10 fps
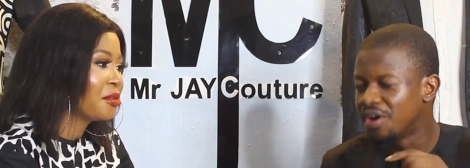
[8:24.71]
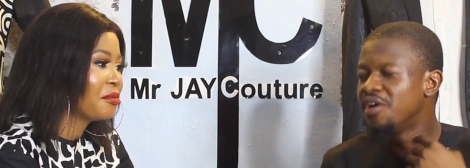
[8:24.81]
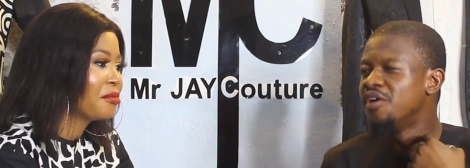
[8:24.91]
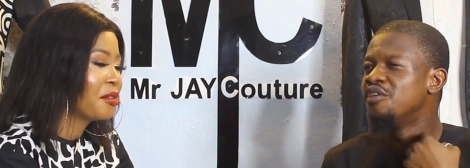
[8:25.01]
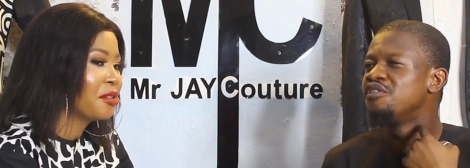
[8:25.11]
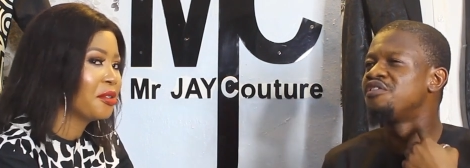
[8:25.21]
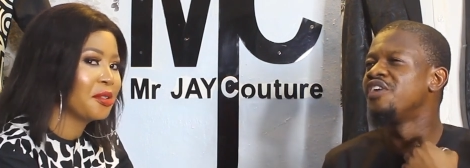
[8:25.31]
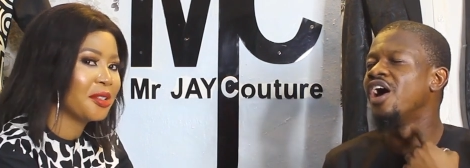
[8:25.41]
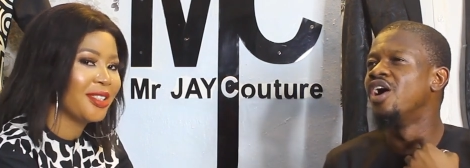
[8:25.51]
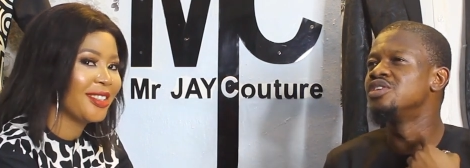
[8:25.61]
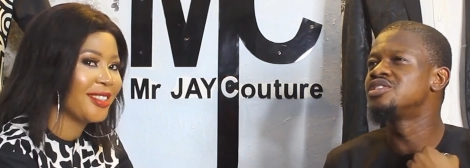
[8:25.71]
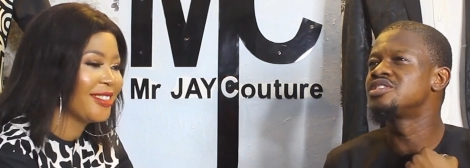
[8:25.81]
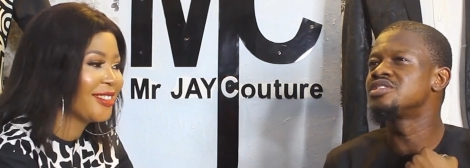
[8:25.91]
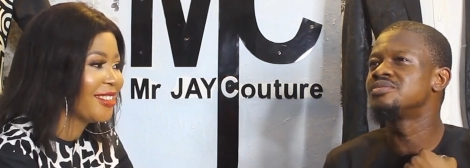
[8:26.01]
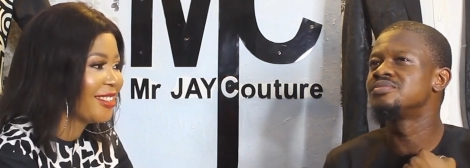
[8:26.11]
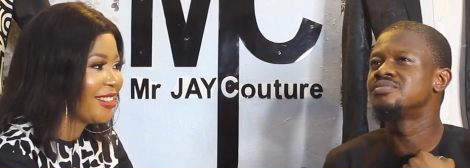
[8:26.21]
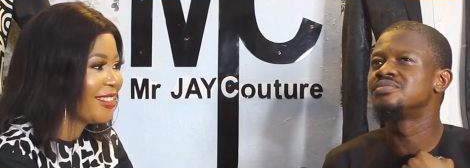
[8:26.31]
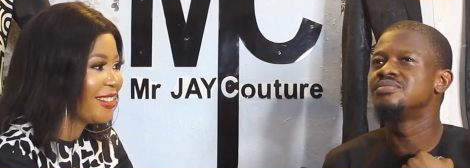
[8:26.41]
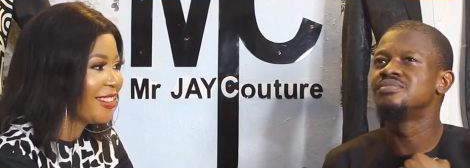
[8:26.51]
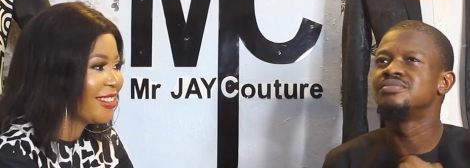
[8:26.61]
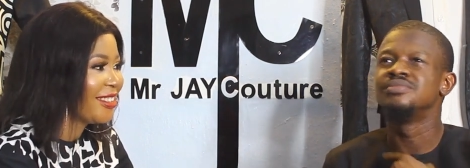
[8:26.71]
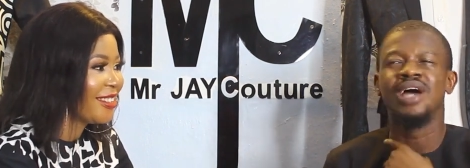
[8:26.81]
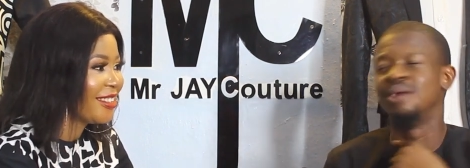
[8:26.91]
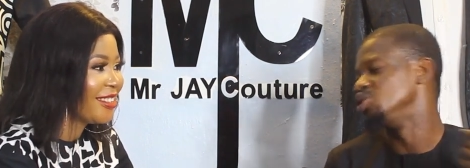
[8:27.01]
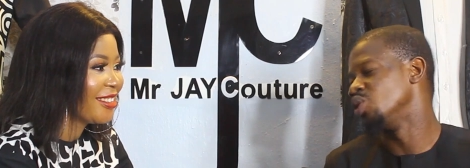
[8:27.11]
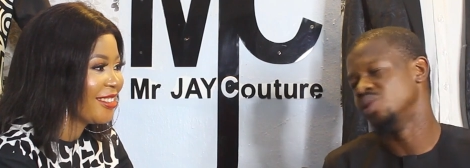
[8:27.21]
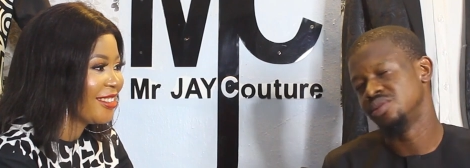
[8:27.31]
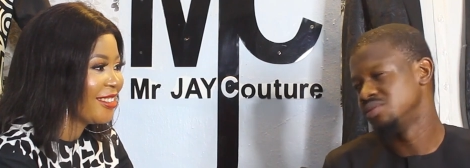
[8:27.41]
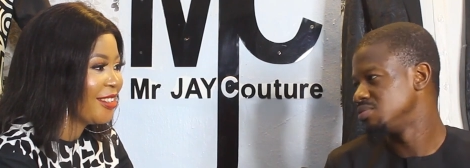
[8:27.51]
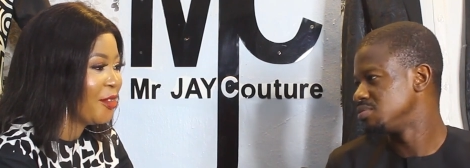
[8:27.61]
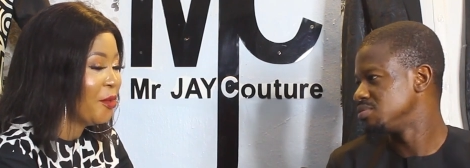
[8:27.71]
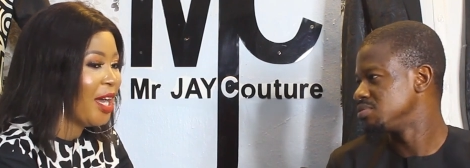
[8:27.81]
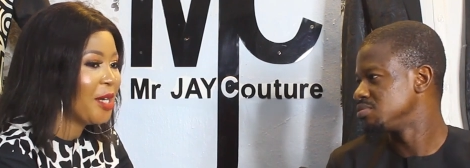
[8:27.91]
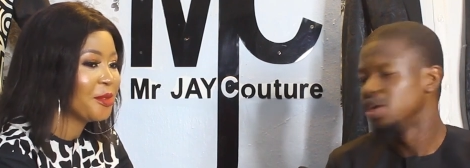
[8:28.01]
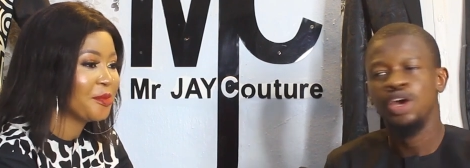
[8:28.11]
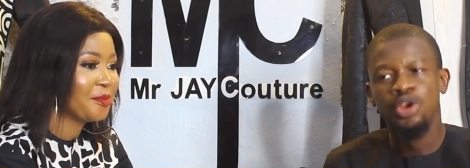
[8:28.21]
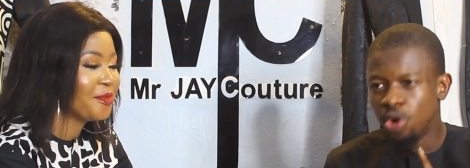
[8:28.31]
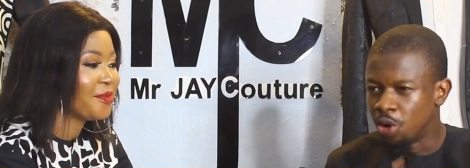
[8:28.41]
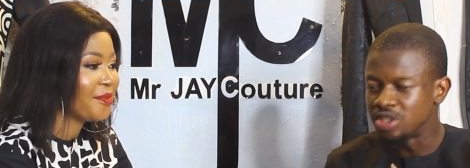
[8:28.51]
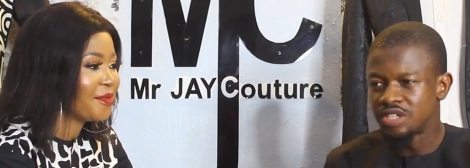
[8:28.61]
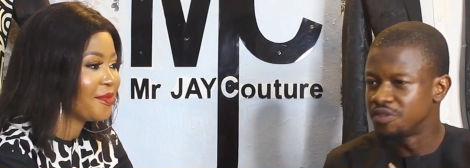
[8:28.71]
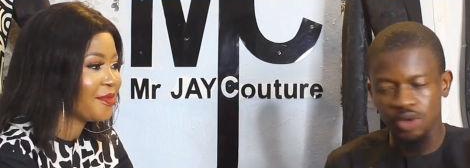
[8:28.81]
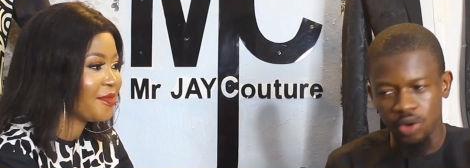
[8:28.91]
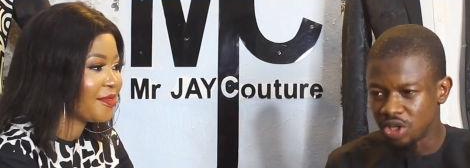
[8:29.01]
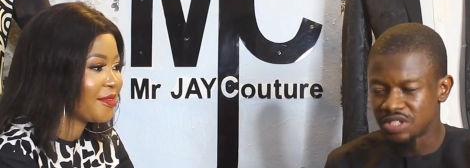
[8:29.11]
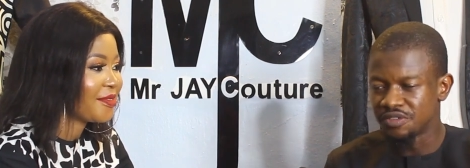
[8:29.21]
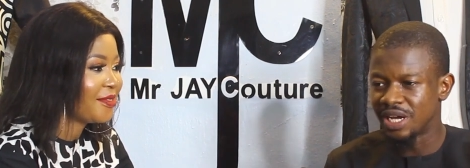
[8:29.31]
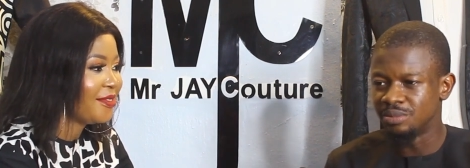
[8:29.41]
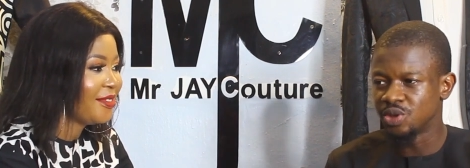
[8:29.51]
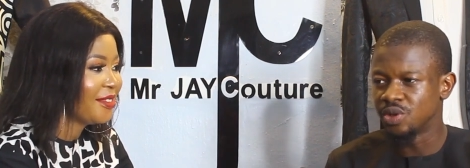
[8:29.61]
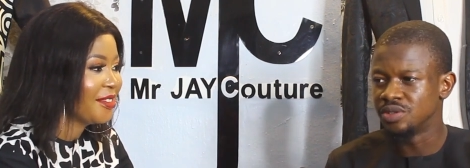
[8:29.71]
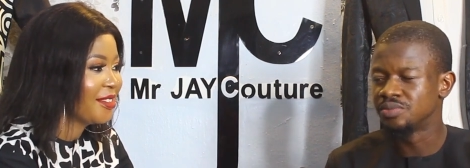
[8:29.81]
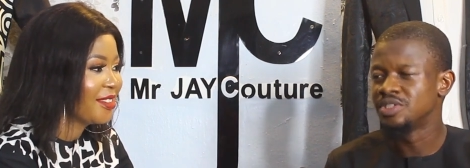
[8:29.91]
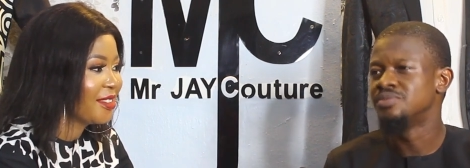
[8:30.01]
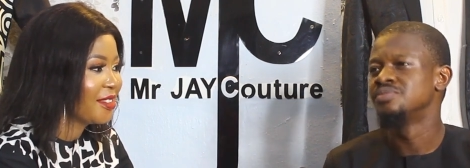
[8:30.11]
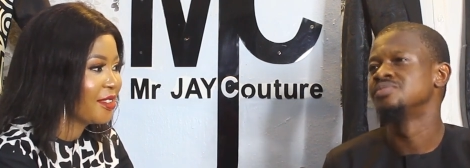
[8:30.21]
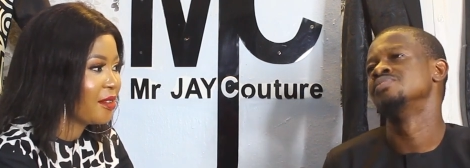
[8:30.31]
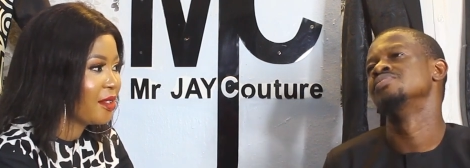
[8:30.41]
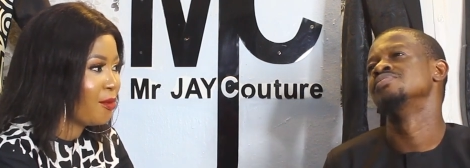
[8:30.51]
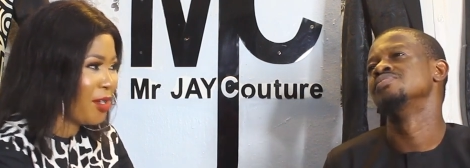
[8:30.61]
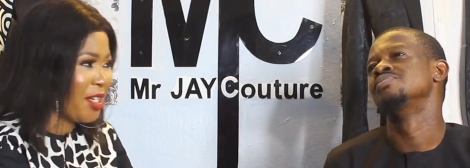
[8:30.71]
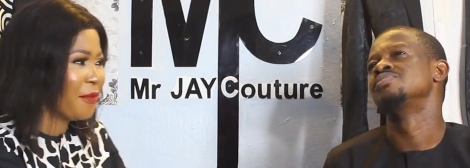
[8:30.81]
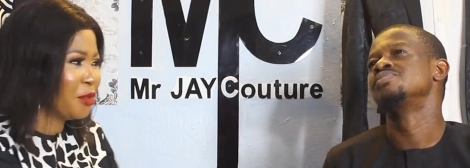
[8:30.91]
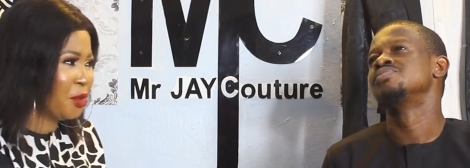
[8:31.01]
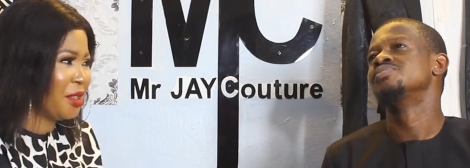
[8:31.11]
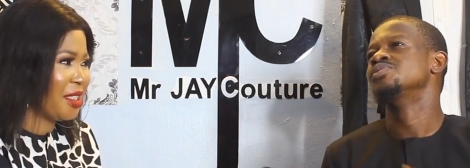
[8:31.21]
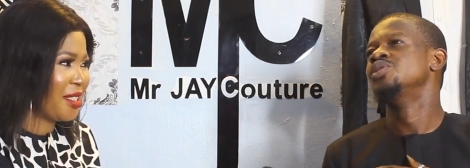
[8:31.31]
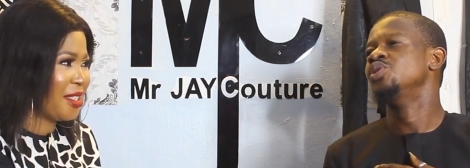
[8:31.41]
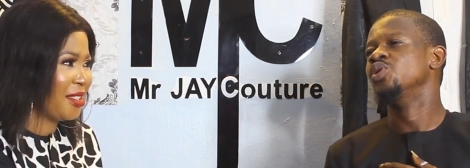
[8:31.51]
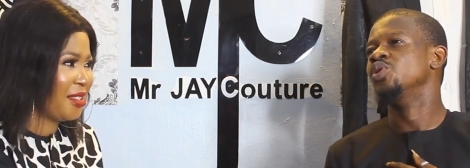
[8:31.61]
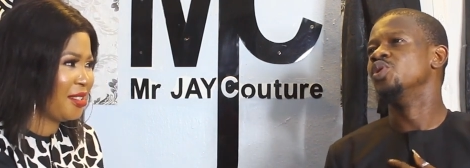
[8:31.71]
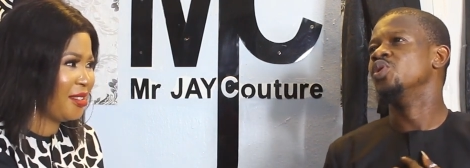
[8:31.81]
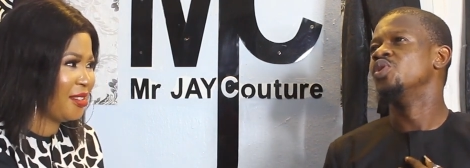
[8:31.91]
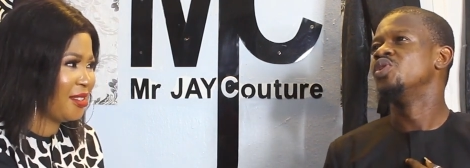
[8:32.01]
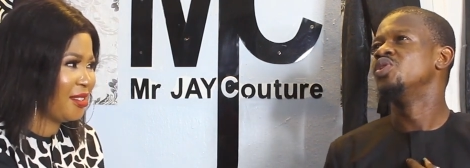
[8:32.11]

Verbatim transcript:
Speaker 1: so felt I'm done. Wow. No, not even no, not even I'm done.
Speaker 2: Why did I even do this? No,
Speaker 1: no, no.